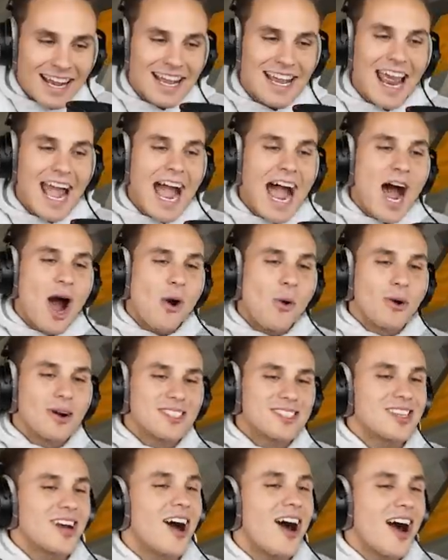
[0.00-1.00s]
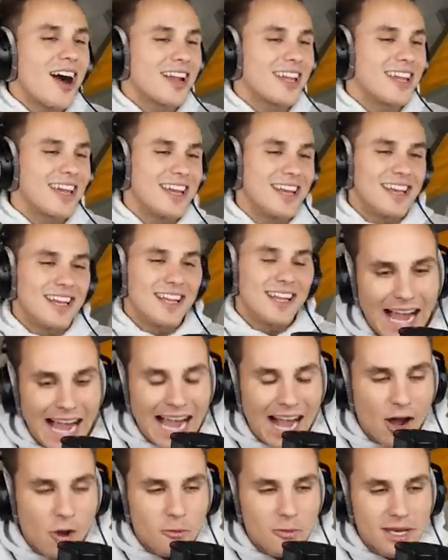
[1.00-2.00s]
now we're talking.
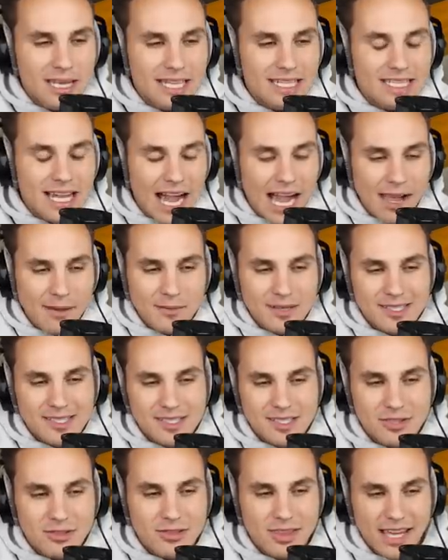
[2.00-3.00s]
How many diamonds do you